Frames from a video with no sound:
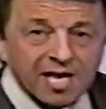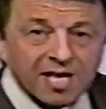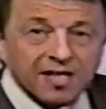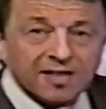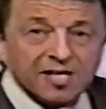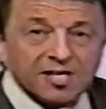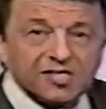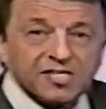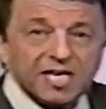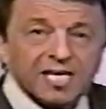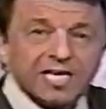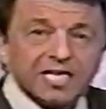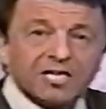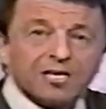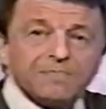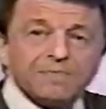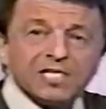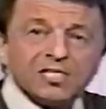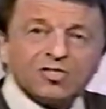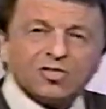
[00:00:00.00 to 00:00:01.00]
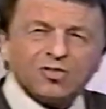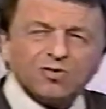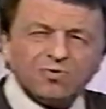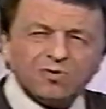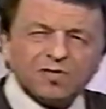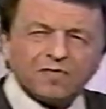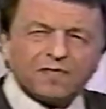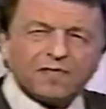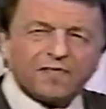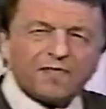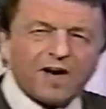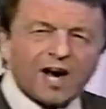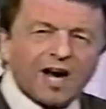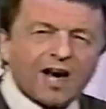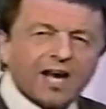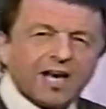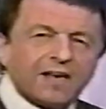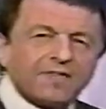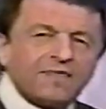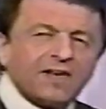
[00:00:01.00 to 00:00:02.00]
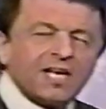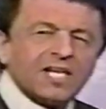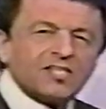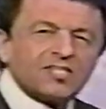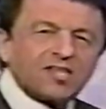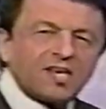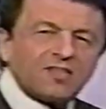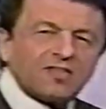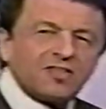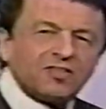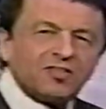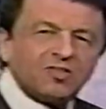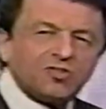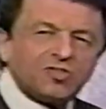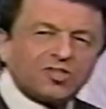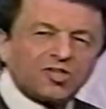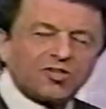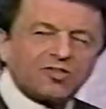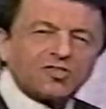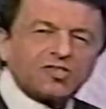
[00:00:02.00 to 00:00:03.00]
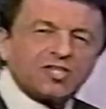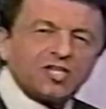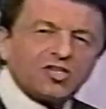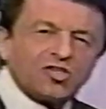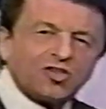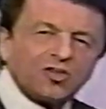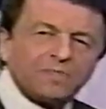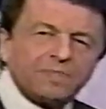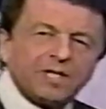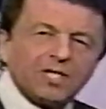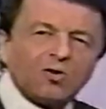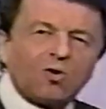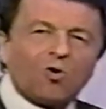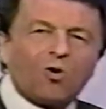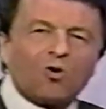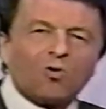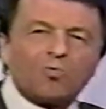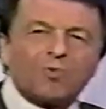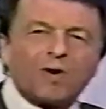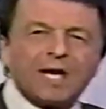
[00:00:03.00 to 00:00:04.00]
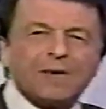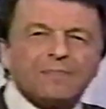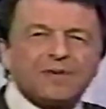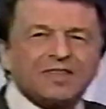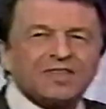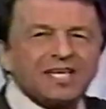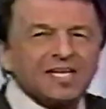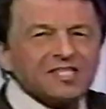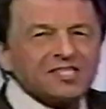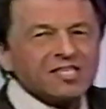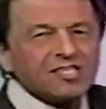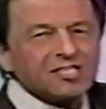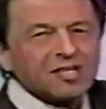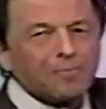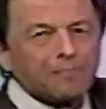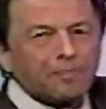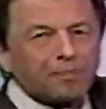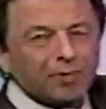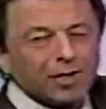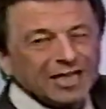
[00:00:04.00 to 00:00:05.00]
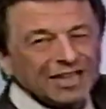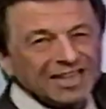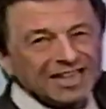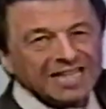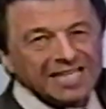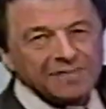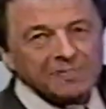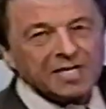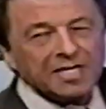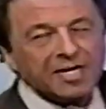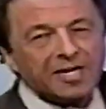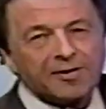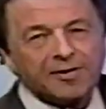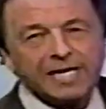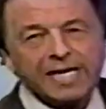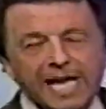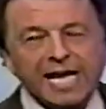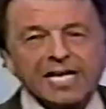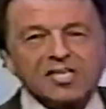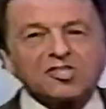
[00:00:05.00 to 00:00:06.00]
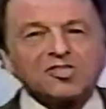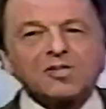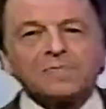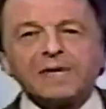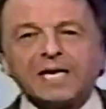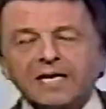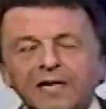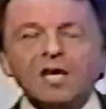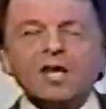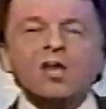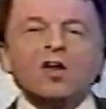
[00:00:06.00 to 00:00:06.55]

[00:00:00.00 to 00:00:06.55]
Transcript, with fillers: The city could be two to five. Southern New Jersey should be all rain. But this is a preliminary estimate.